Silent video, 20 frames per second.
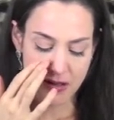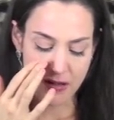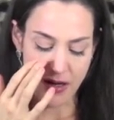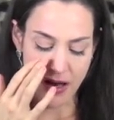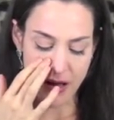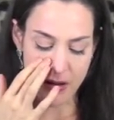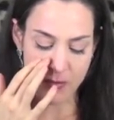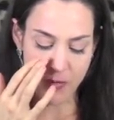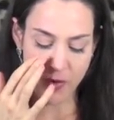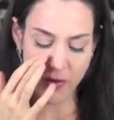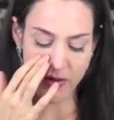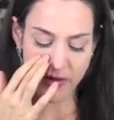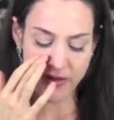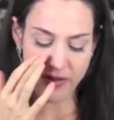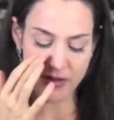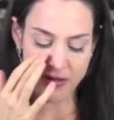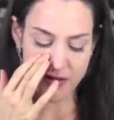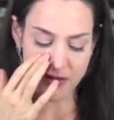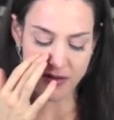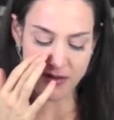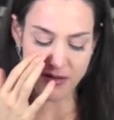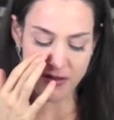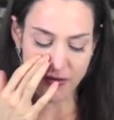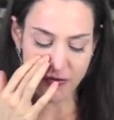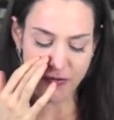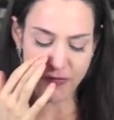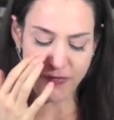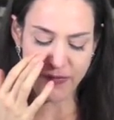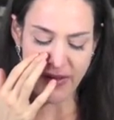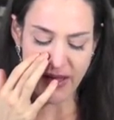Not more than just the
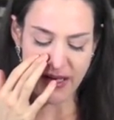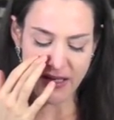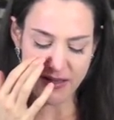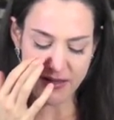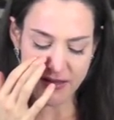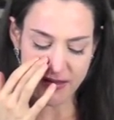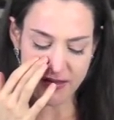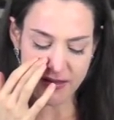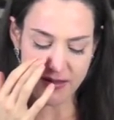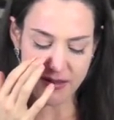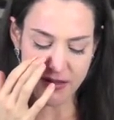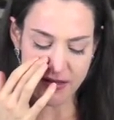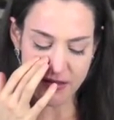faintest